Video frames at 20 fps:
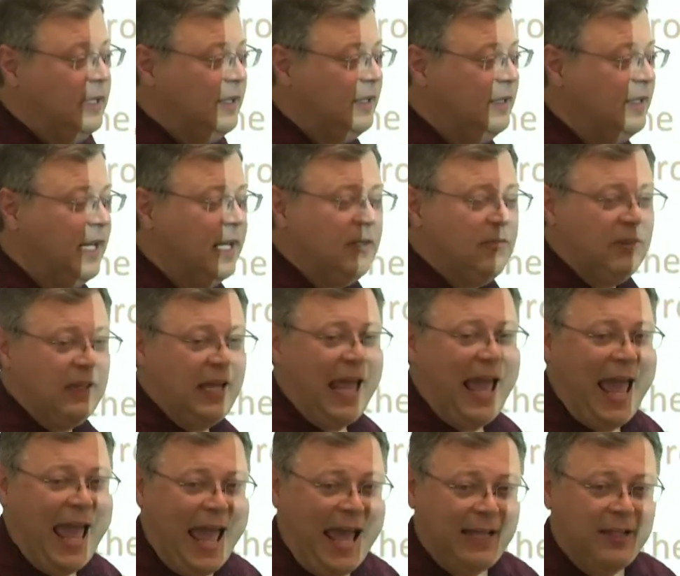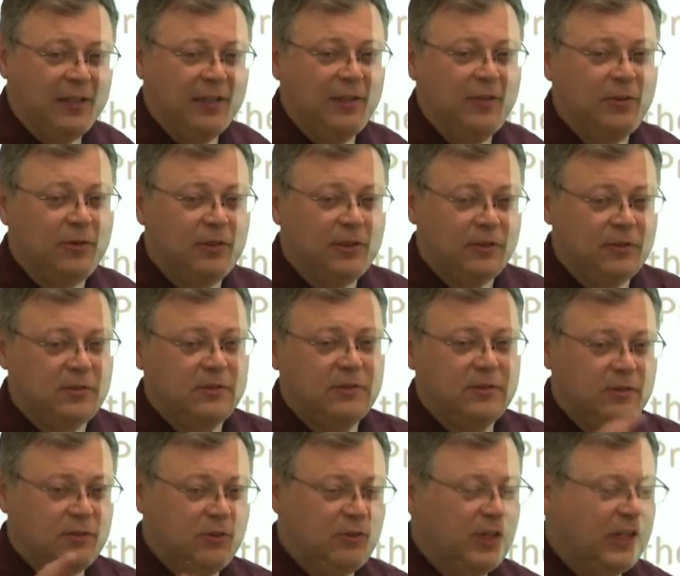that we add to this
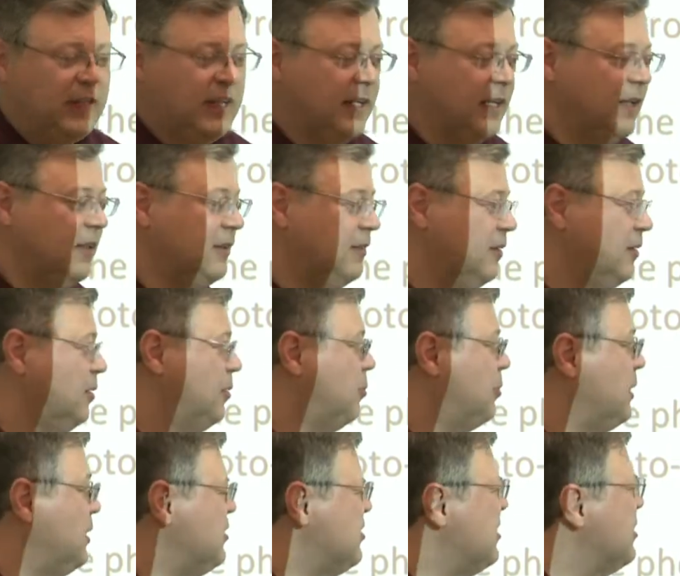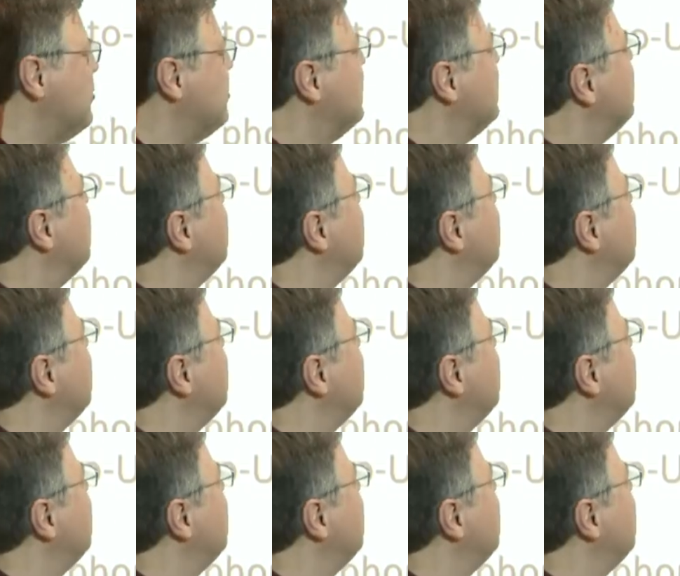general principle.